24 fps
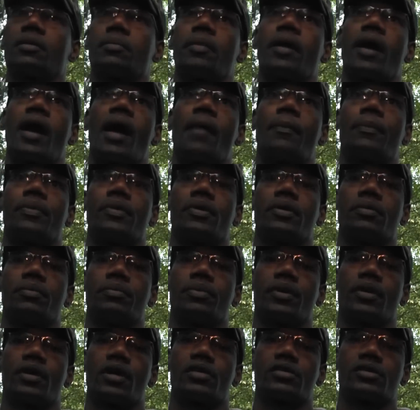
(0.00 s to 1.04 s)
them happy,
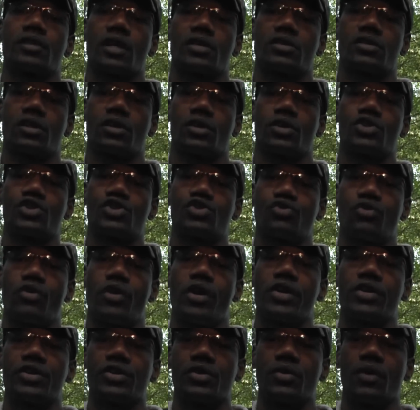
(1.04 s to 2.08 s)
because that's going to
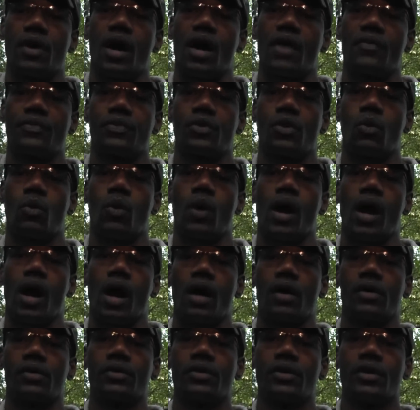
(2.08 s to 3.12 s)
drain you after a
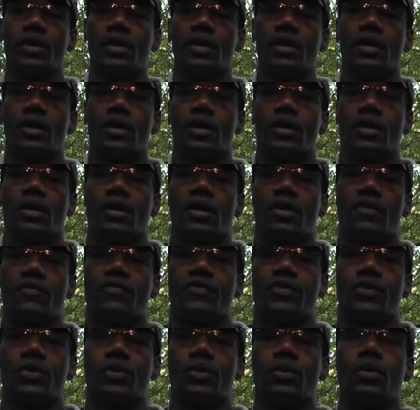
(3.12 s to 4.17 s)
while.
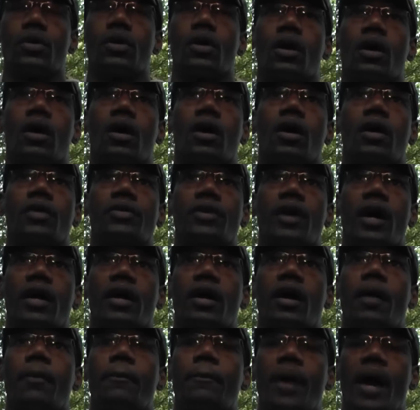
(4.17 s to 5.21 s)
If you are
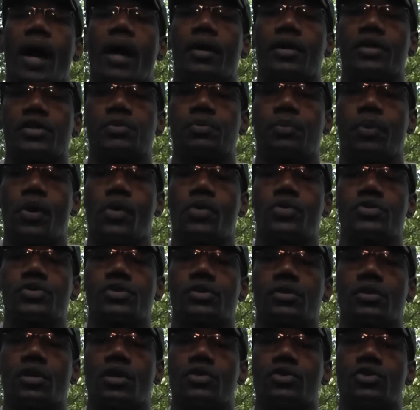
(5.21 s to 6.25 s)
not a balanced
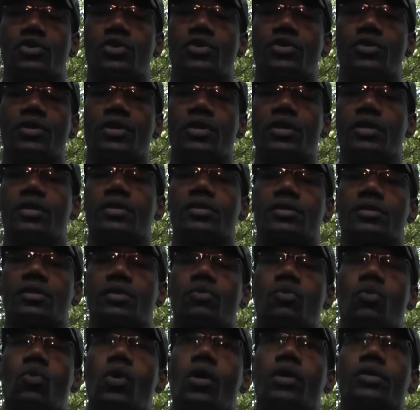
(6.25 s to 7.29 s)
person and you're needing
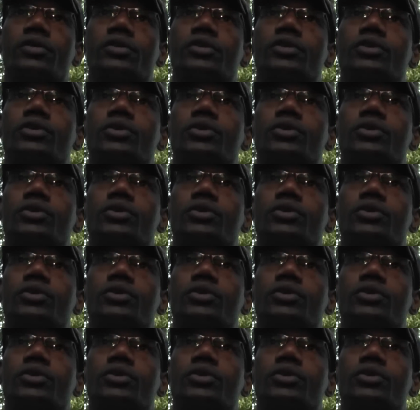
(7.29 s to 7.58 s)
someone